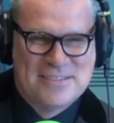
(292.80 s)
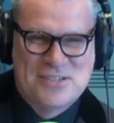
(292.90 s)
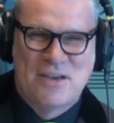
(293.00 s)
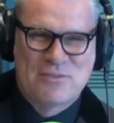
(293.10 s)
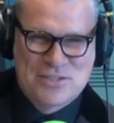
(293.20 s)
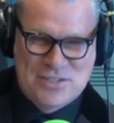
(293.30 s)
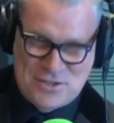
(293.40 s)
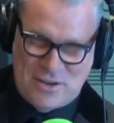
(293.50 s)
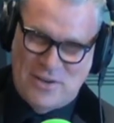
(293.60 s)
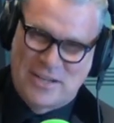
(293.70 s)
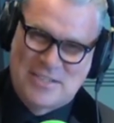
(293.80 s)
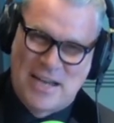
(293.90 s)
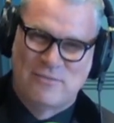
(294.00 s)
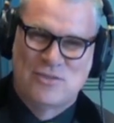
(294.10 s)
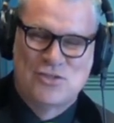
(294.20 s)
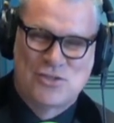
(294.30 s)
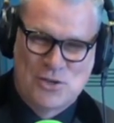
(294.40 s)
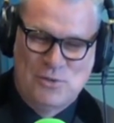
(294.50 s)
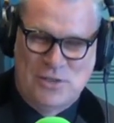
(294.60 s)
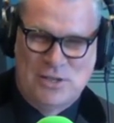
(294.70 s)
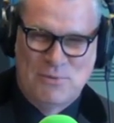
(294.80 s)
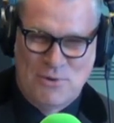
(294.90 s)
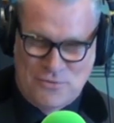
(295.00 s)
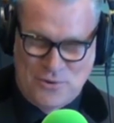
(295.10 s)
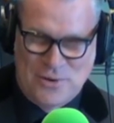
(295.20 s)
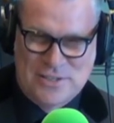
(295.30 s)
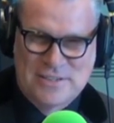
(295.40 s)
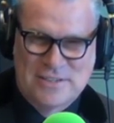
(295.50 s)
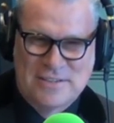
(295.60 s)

Did you have like a television suit that you wore for it?